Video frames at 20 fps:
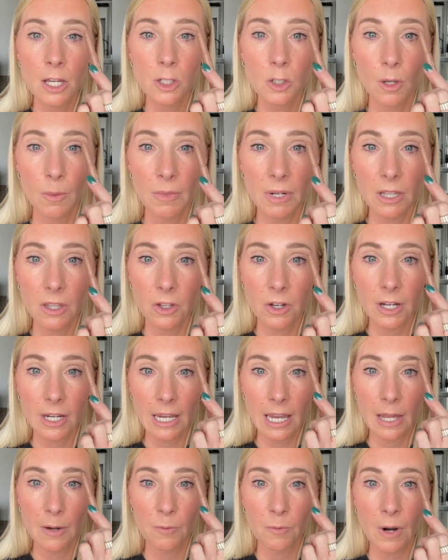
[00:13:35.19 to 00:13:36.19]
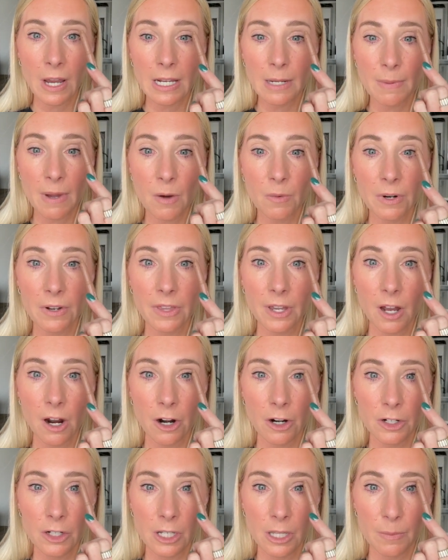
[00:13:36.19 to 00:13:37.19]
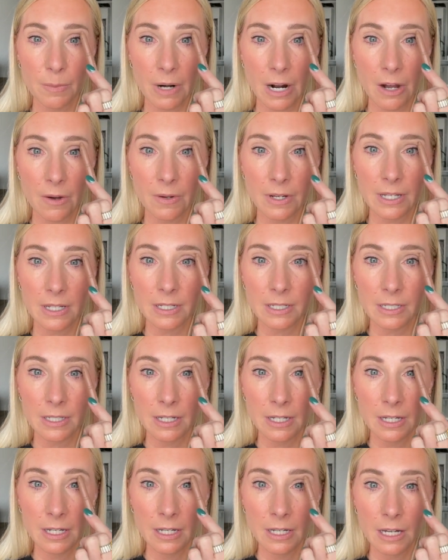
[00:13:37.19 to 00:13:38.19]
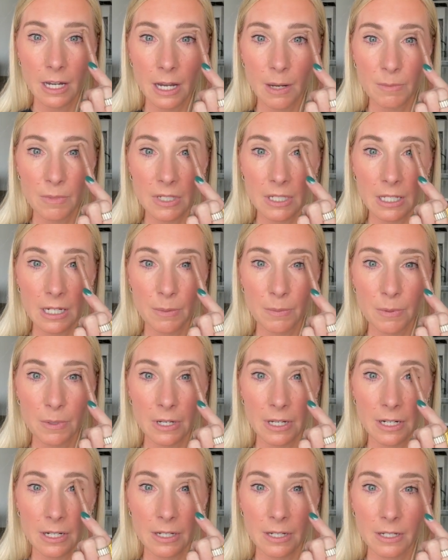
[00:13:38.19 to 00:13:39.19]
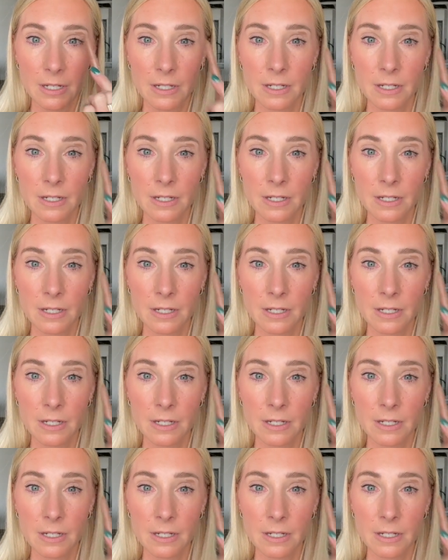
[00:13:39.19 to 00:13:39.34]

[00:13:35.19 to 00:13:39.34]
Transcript: So I'm gonna look, and right about where the arch of the brow is, I'm just gonna put